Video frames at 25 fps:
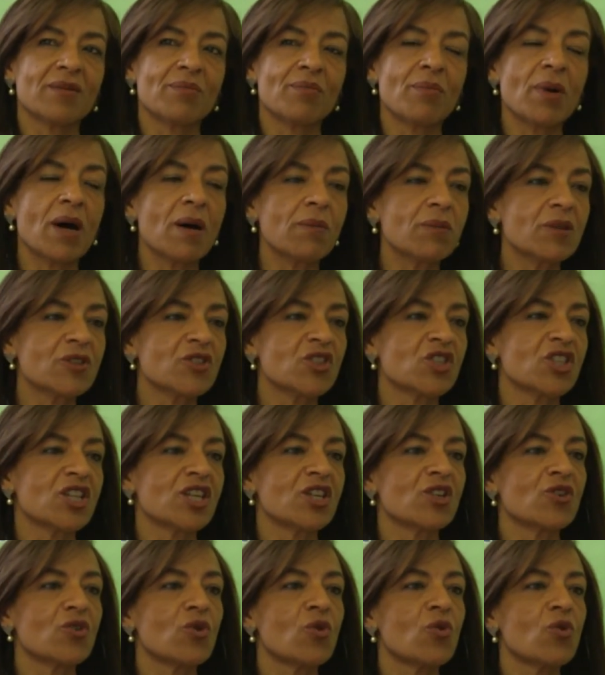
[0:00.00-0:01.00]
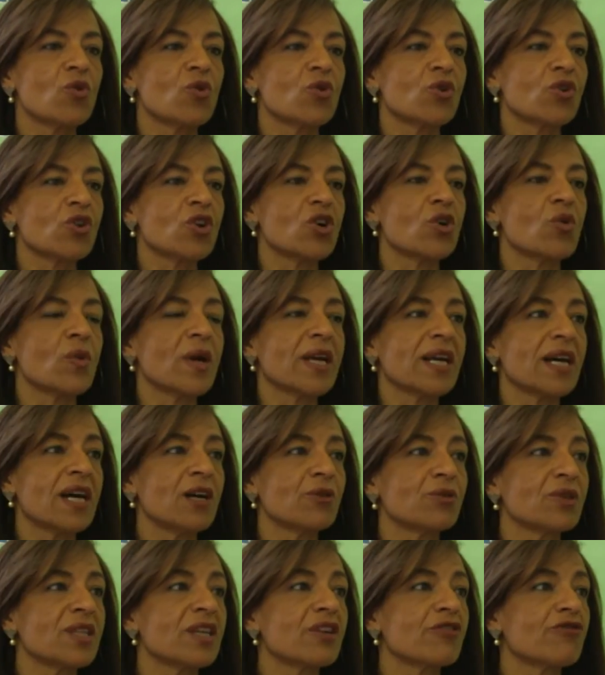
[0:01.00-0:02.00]
publishing or going
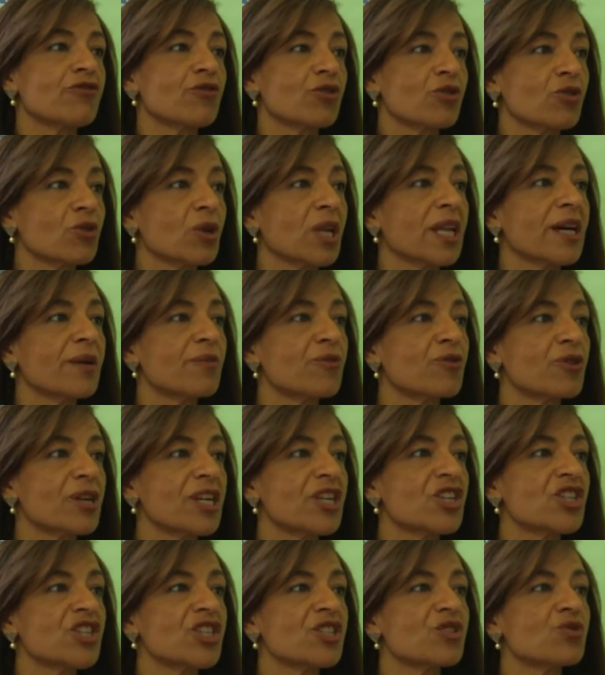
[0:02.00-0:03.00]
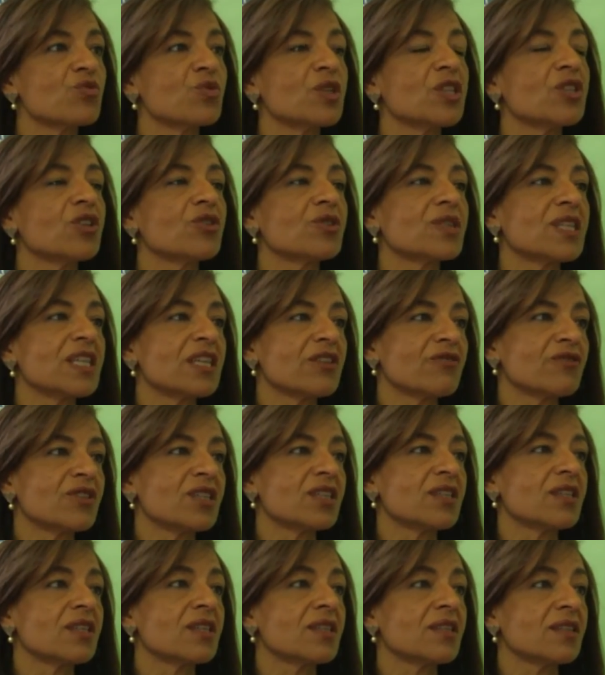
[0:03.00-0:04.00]
out there for collaborations, we don't give
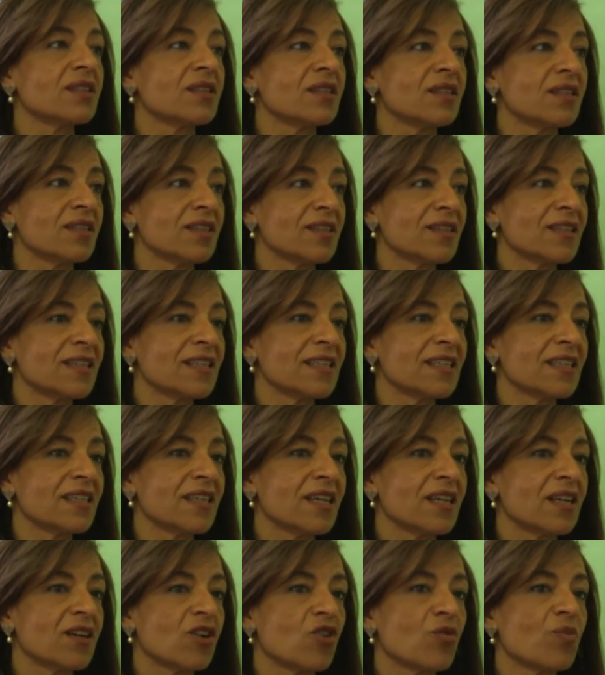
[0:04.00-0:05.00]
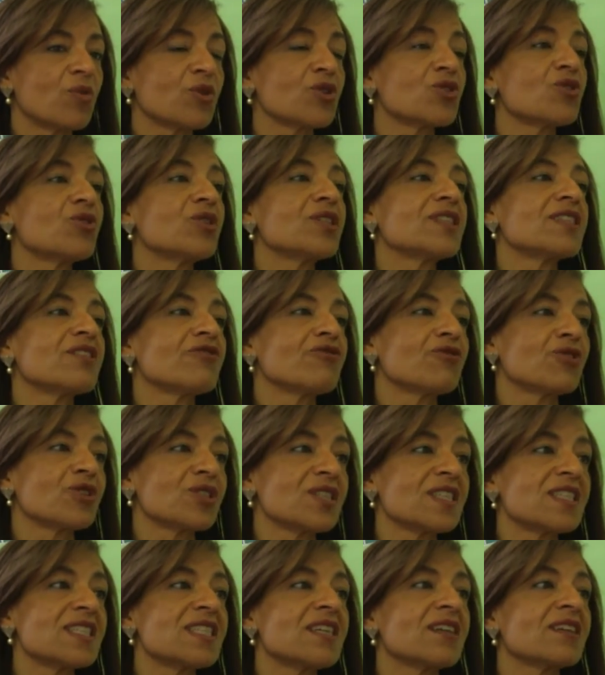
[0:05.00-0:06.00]
the, the opportunity for
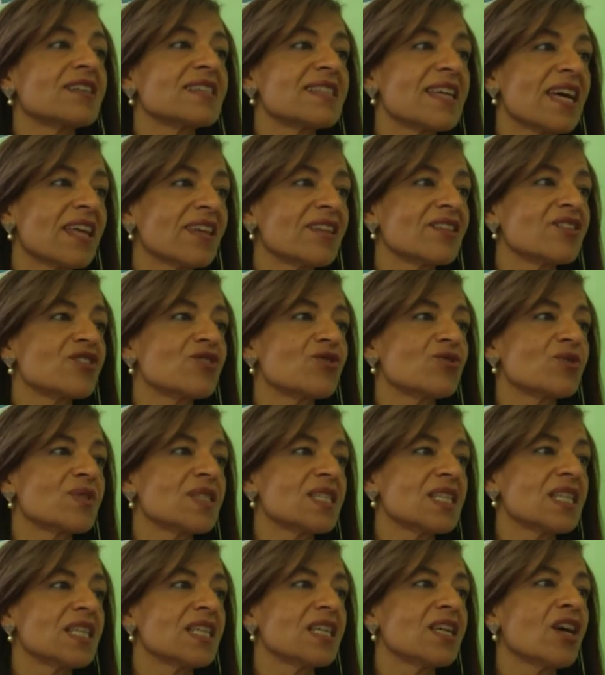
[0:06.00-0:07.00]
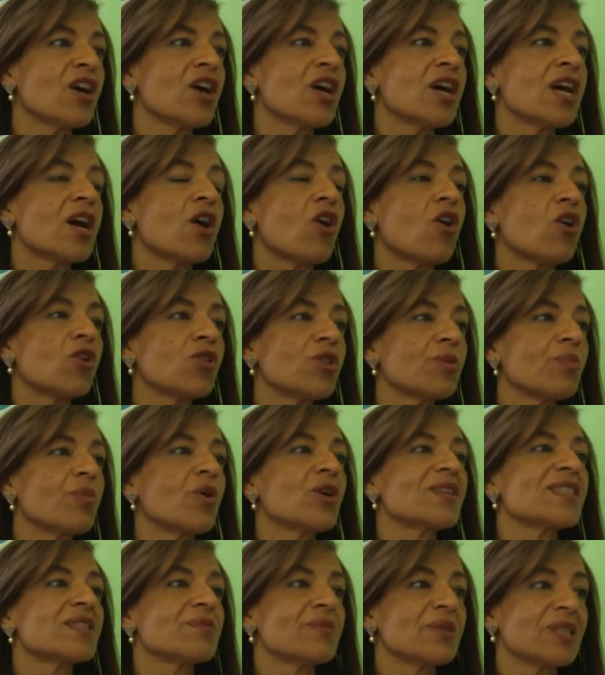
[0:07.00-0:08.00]
these young talents to see all the
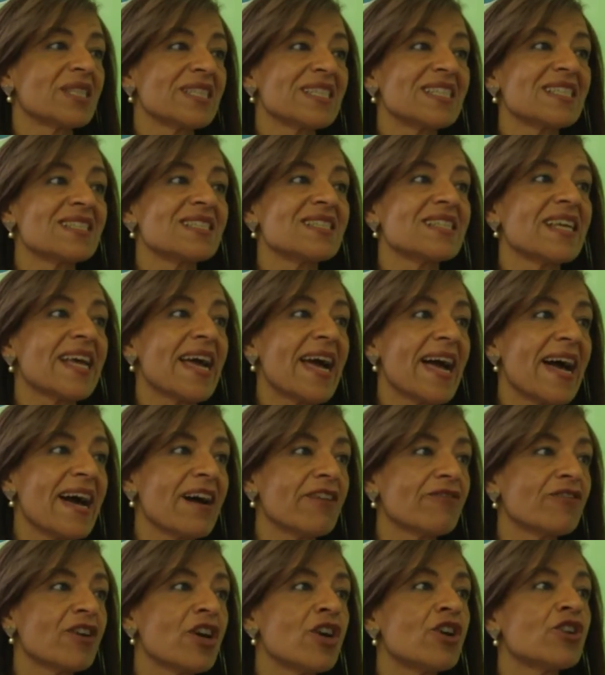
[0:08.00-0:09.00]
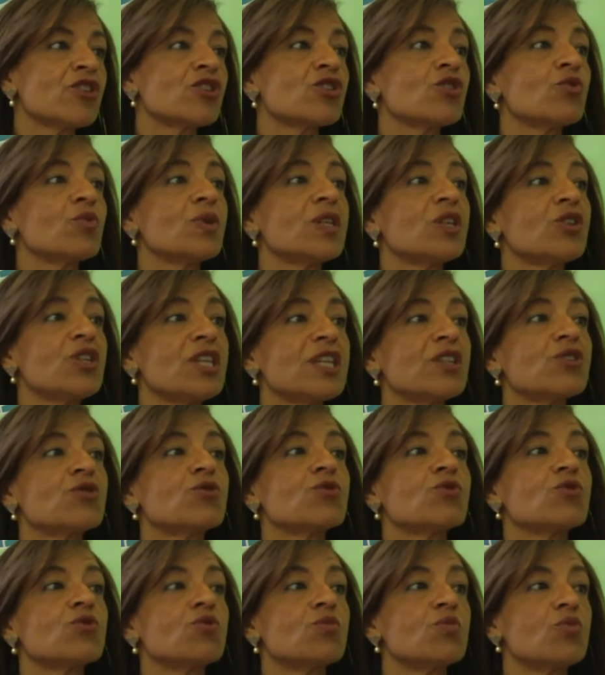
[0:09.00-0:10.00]
possibilities they have. So we need
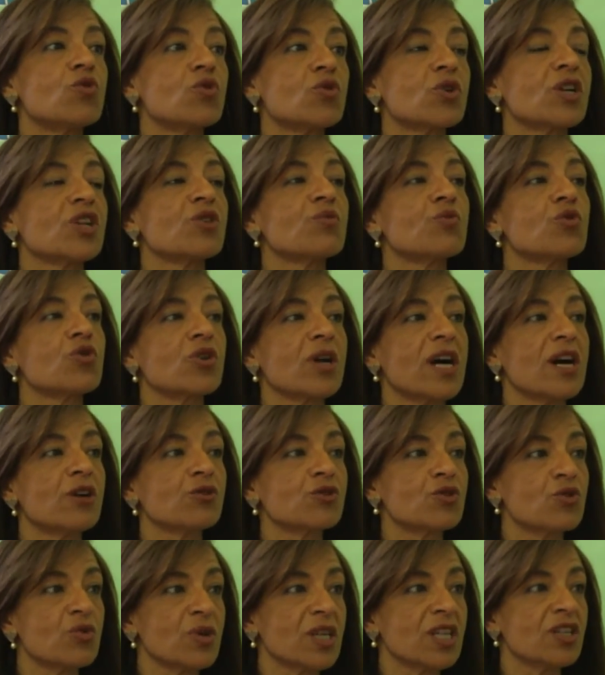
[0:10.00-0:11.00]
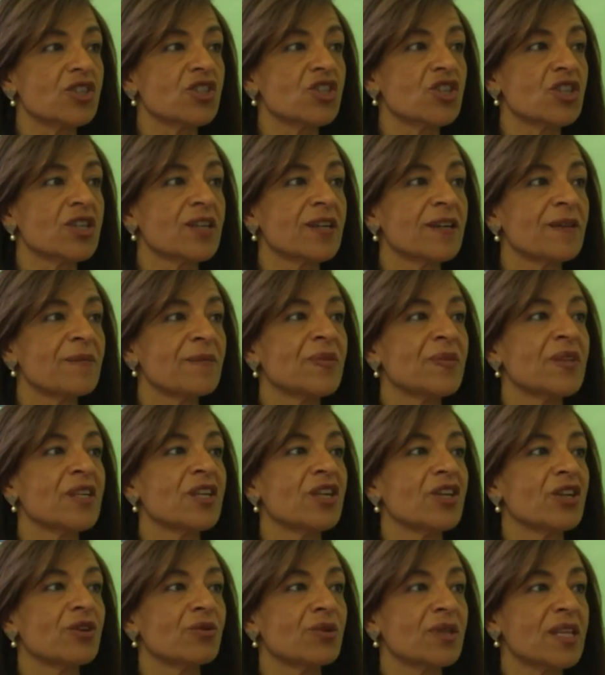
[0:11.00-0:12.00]
to do more and more outreach
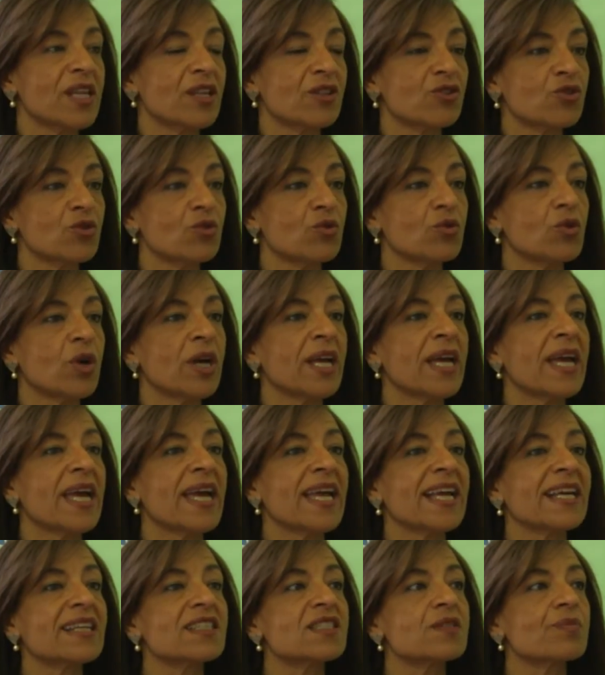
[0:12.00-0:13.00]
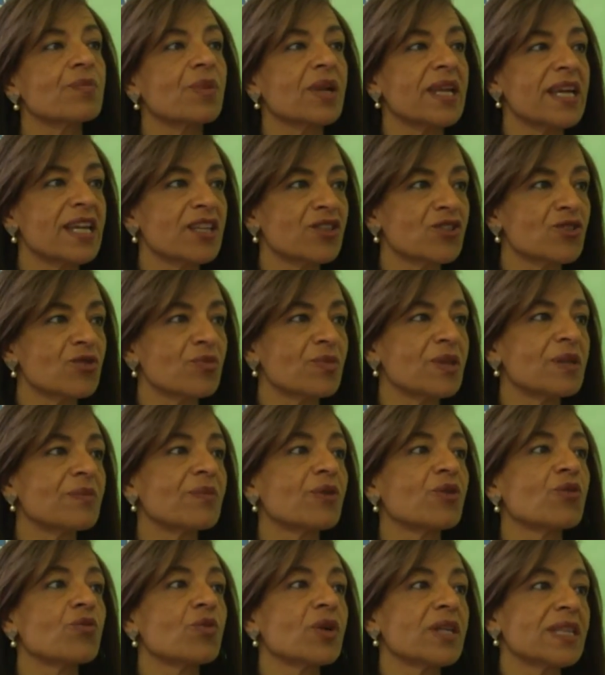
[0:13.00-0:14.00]
you know, to explain to
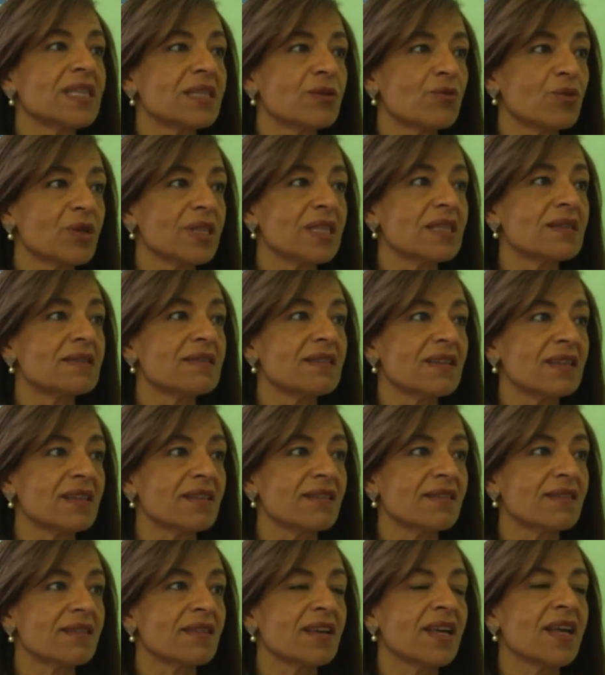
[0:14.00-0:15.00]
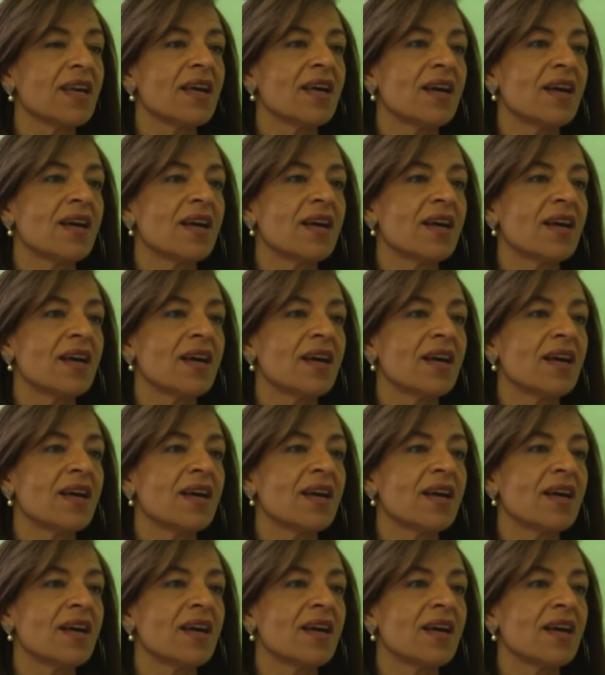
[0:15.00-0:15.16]
people what, what this is.